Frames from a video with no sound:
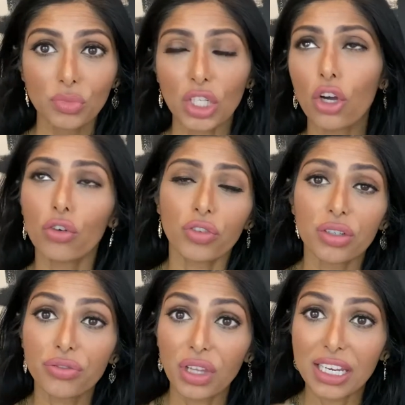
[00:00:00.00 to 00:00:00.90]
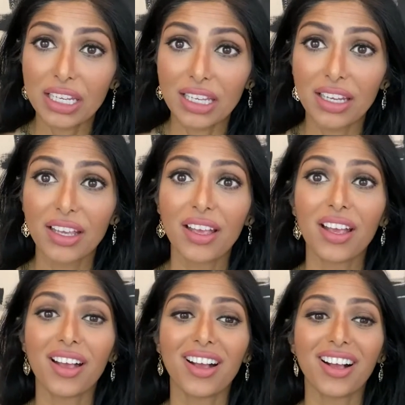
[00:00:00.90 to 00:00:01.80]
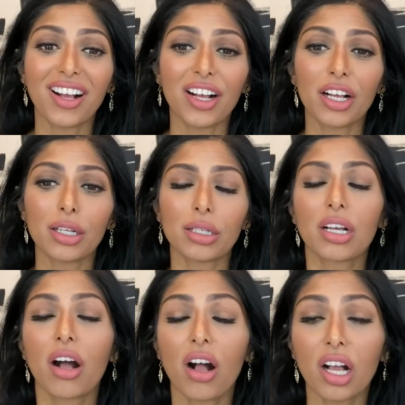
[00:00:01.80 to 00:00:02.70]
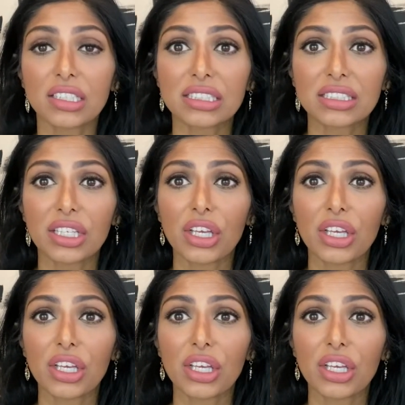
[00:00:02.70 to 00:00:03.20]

overinflated costs